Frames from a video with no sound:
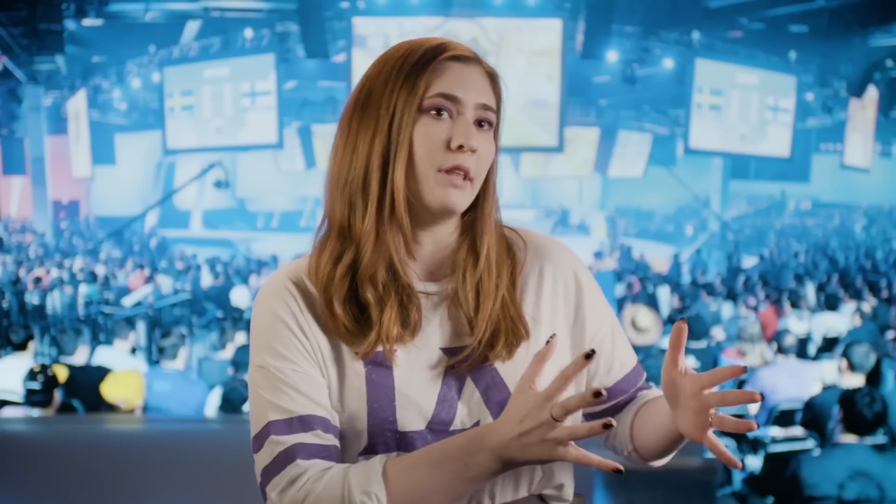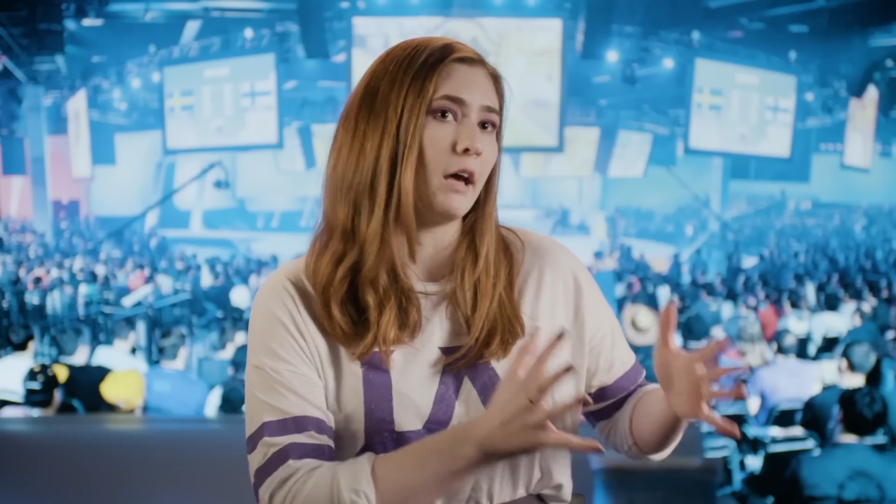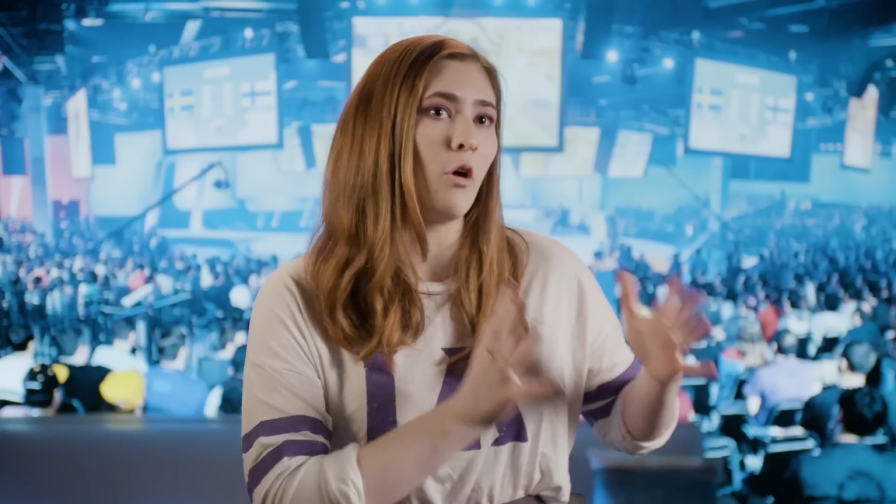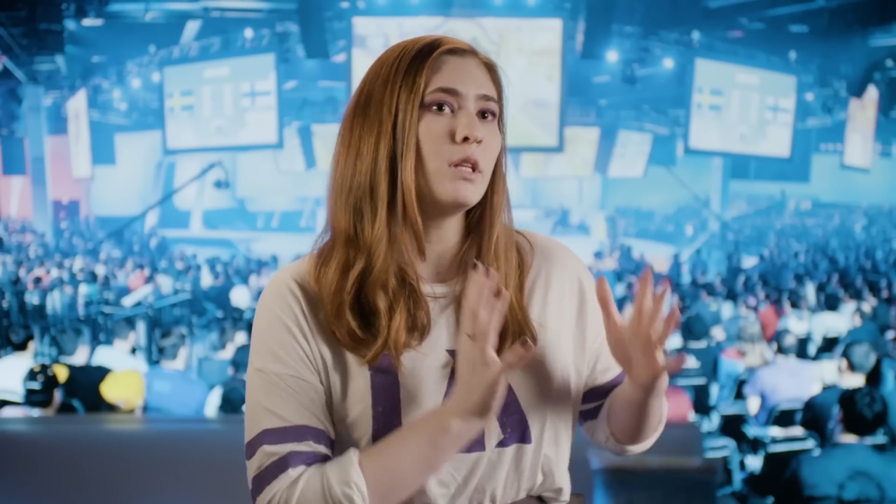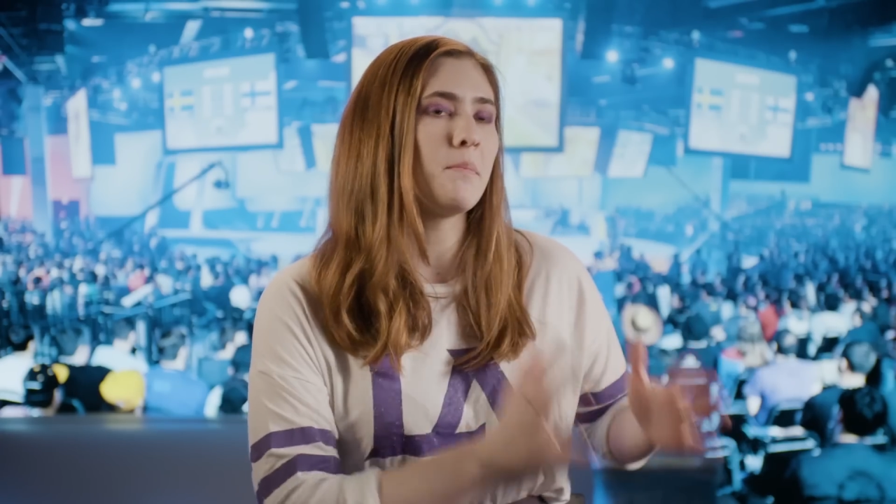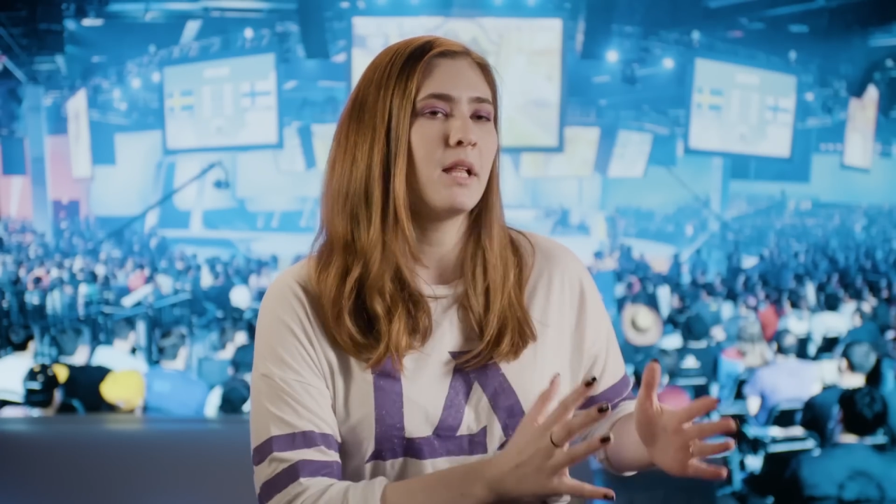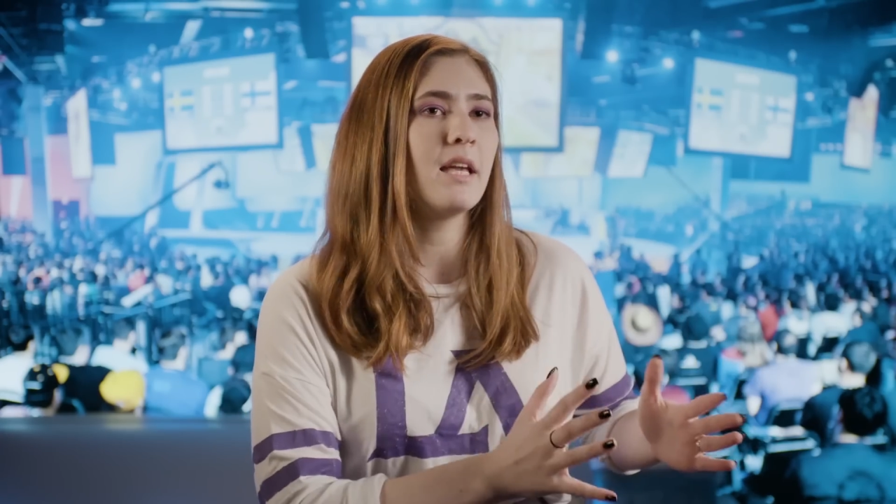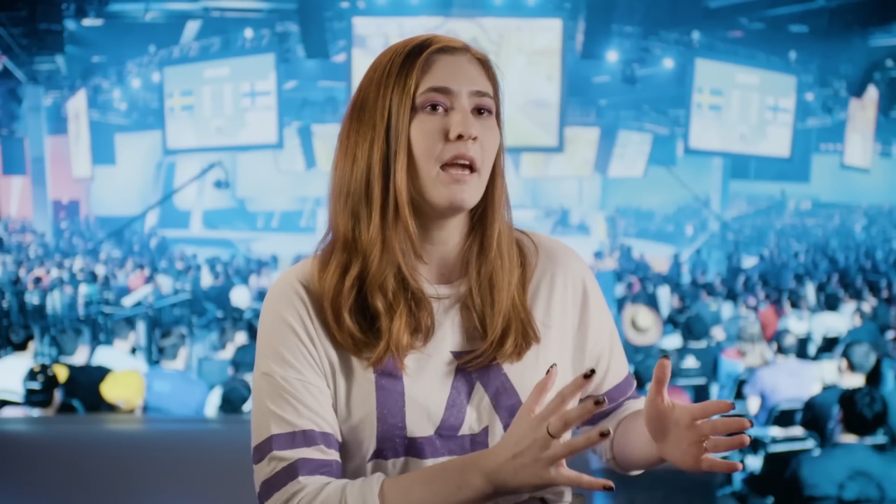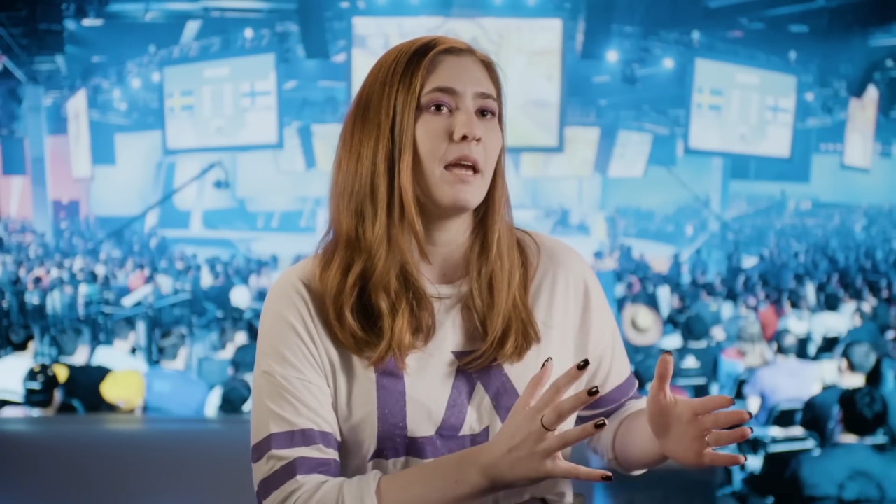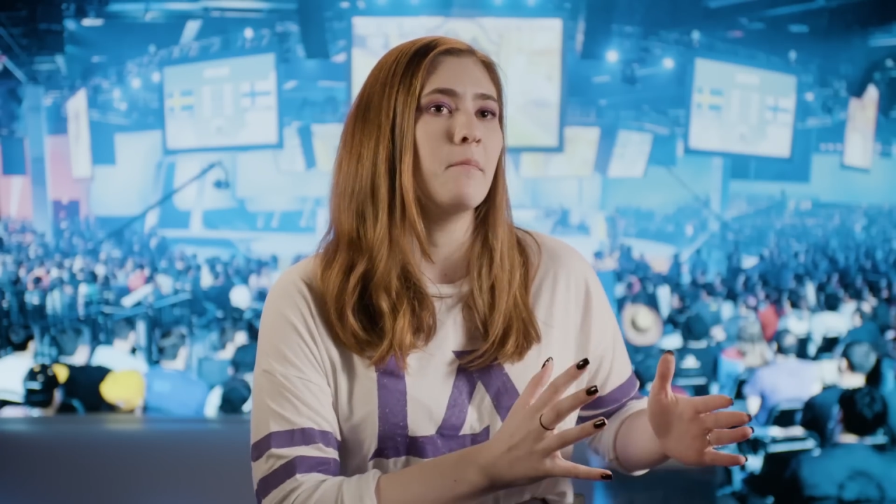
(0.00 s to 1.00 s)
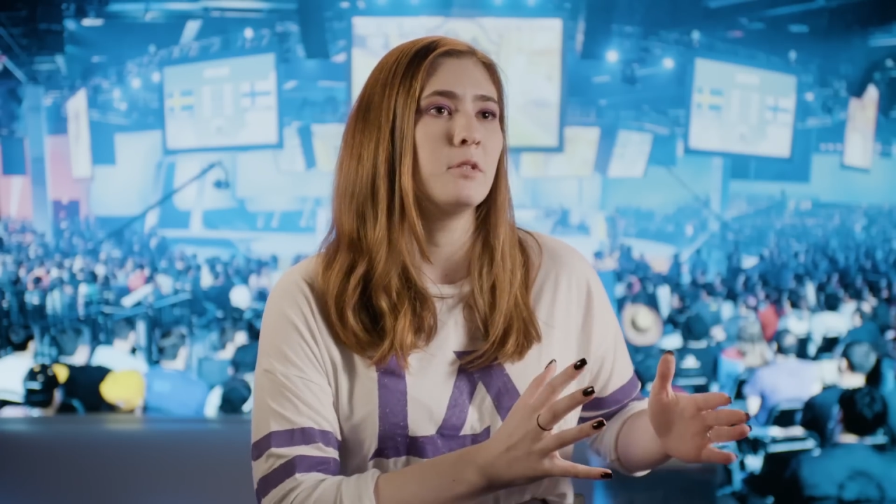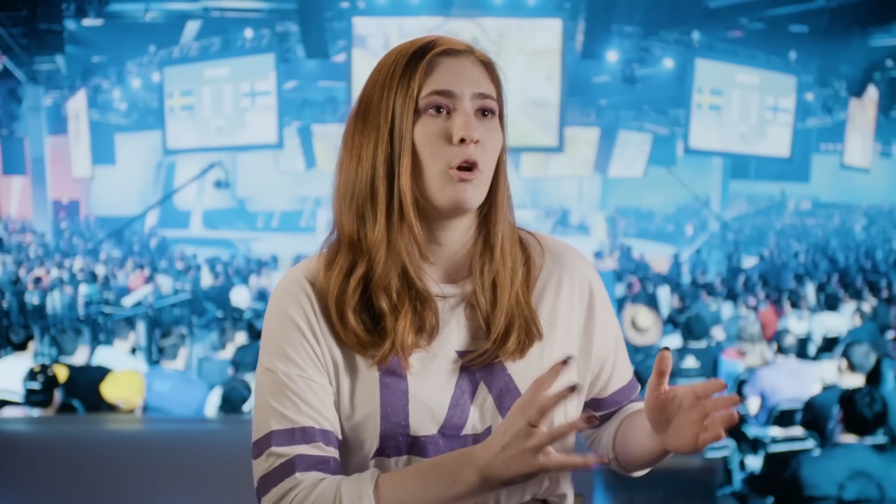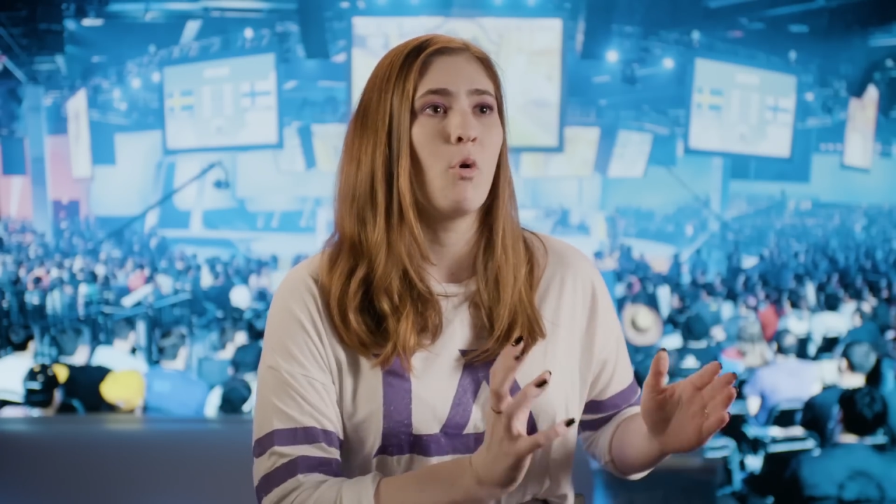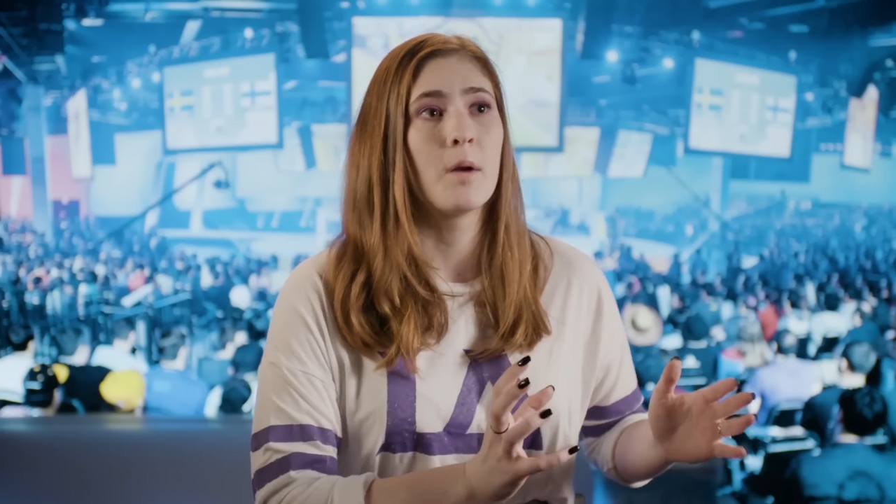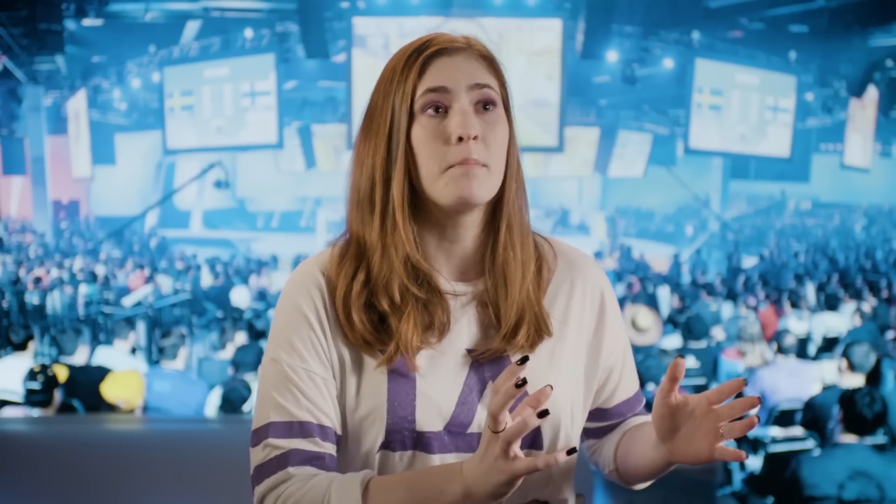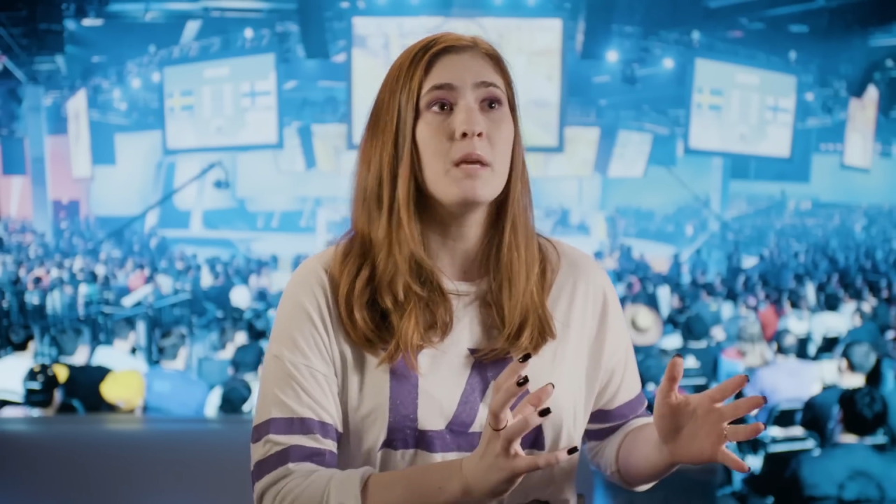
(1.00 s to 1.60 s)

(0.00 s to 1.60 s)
that only play games, or